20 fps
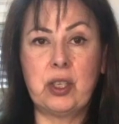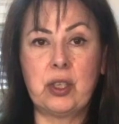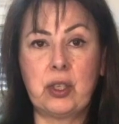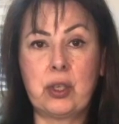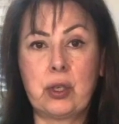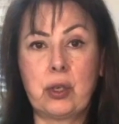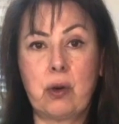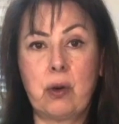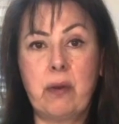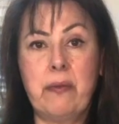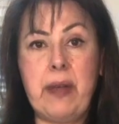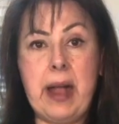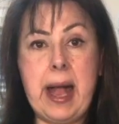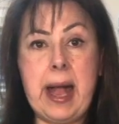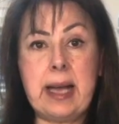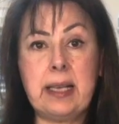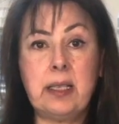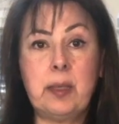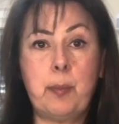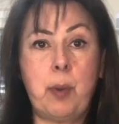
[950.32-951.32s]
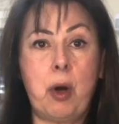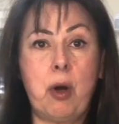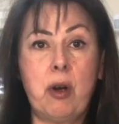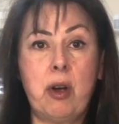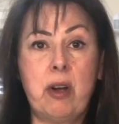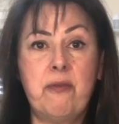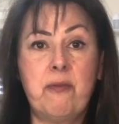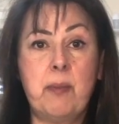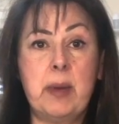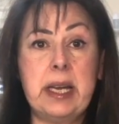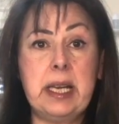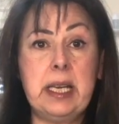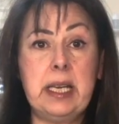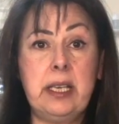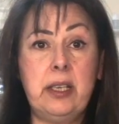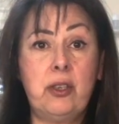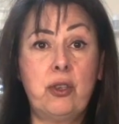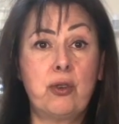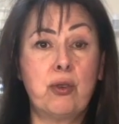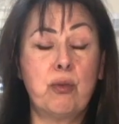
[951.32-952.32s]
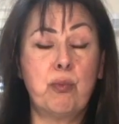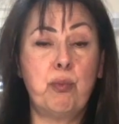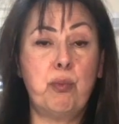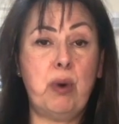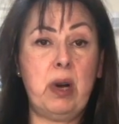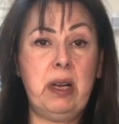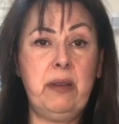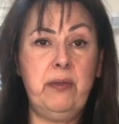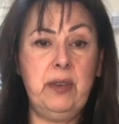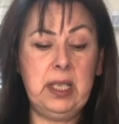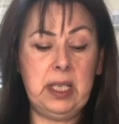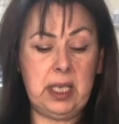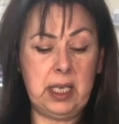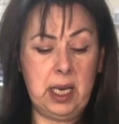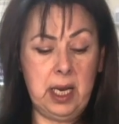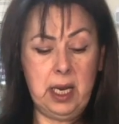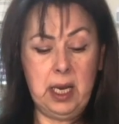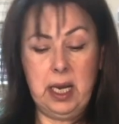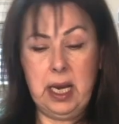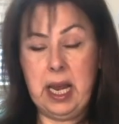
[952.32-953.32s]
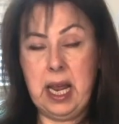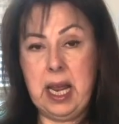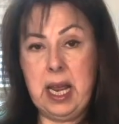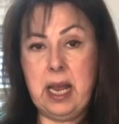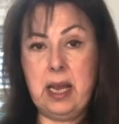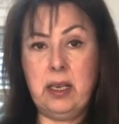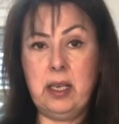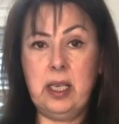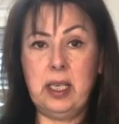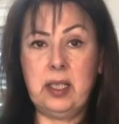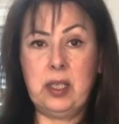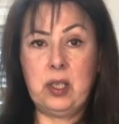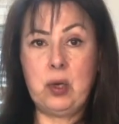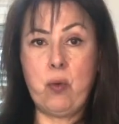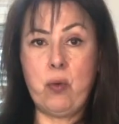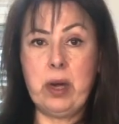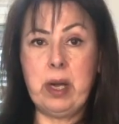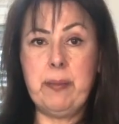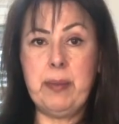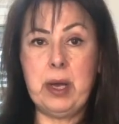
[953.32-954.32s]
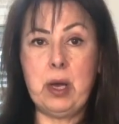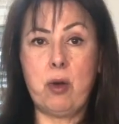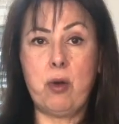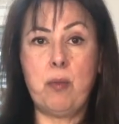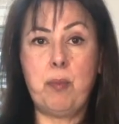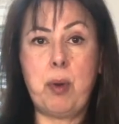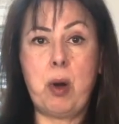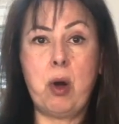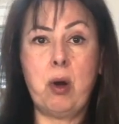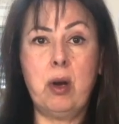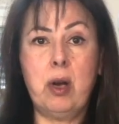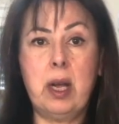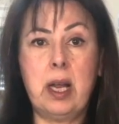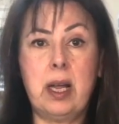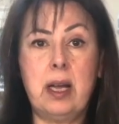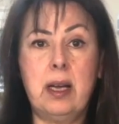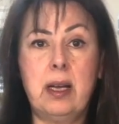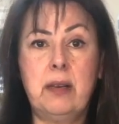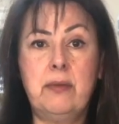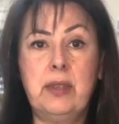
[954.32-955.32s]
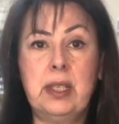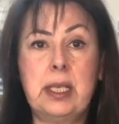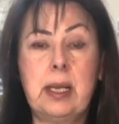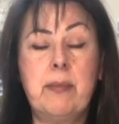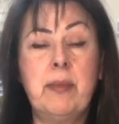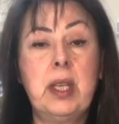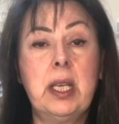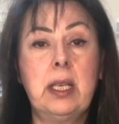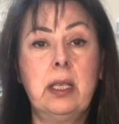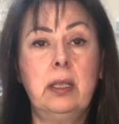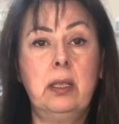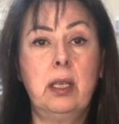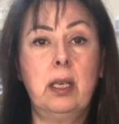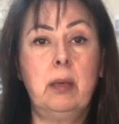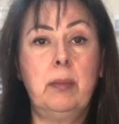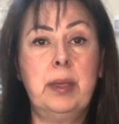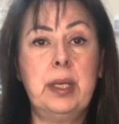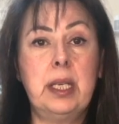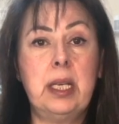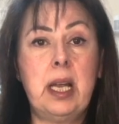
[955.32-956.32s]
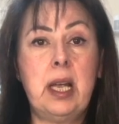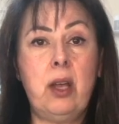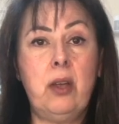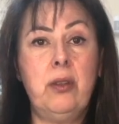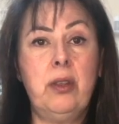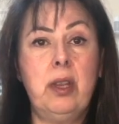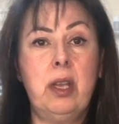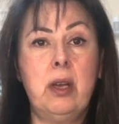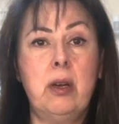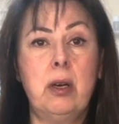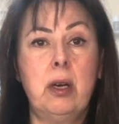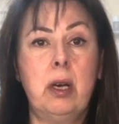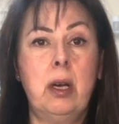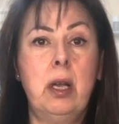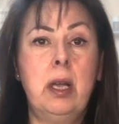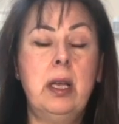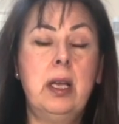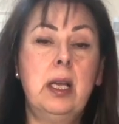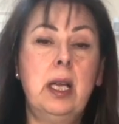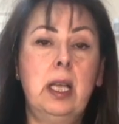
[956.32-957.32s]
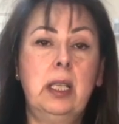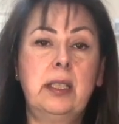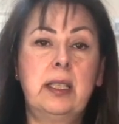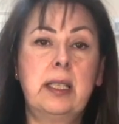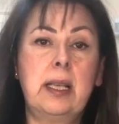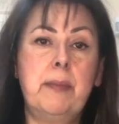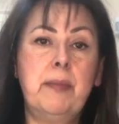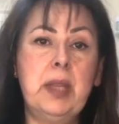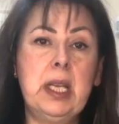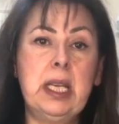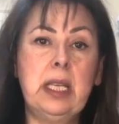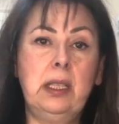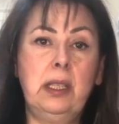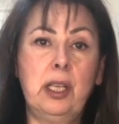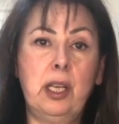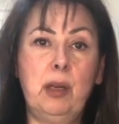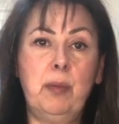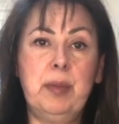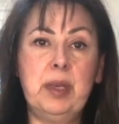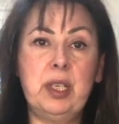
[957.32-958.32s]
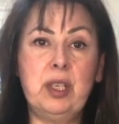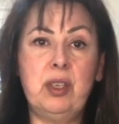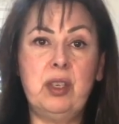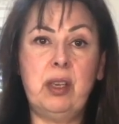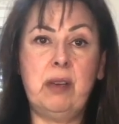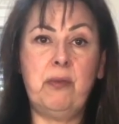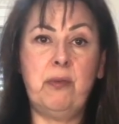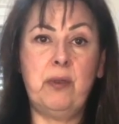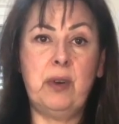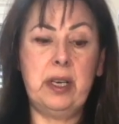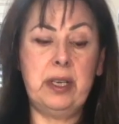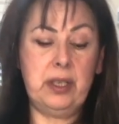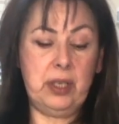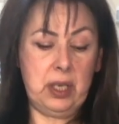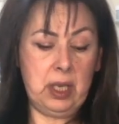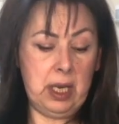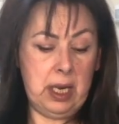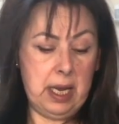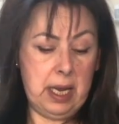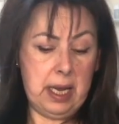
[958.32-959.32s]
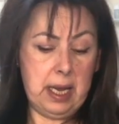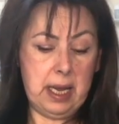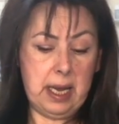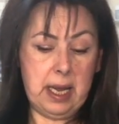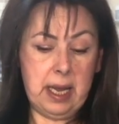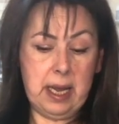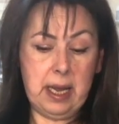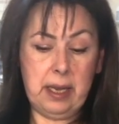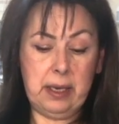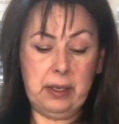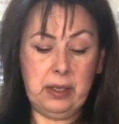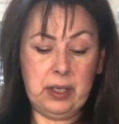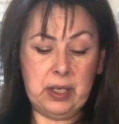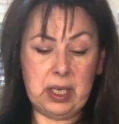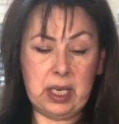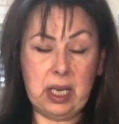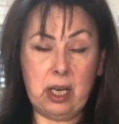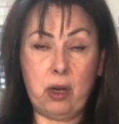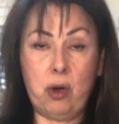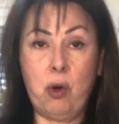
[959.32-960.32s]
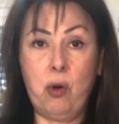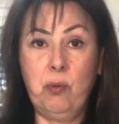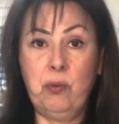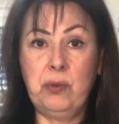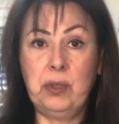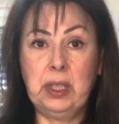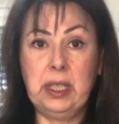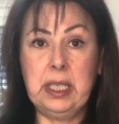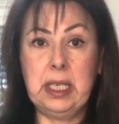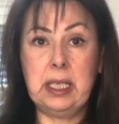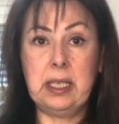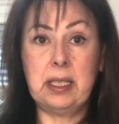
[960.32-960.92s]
serve as part of my Easter breakfast, and it's going to be all part of something a little bit healthier, something a little bit different, and hopefully